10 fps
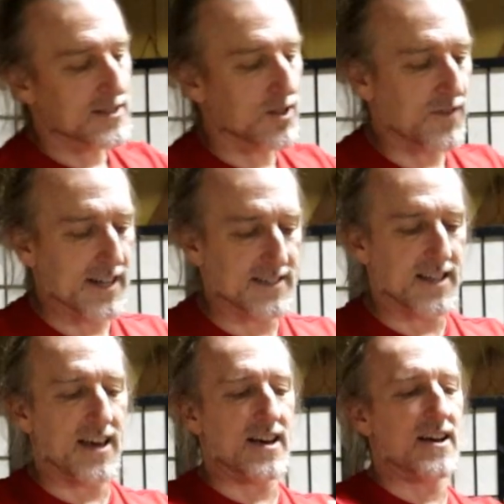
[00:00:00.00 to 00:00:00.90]
So if
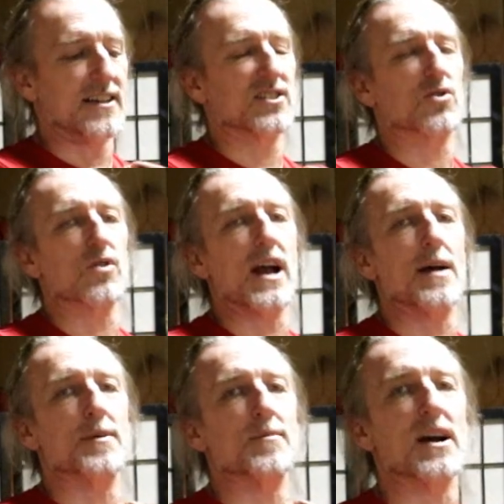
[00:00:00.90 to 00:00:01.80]
Isaiah is
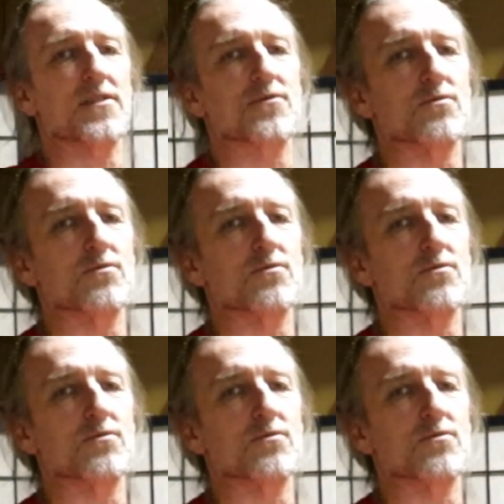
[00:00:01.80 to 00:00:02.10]
grabbing my